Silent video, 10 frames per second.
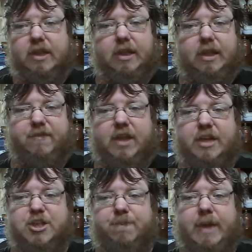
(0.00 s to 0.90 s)
like
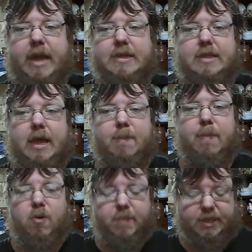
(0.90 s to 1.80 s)
flashing back to that
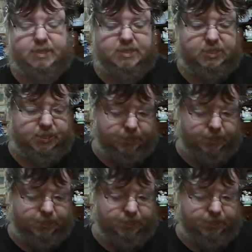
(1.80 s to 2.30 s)
moment.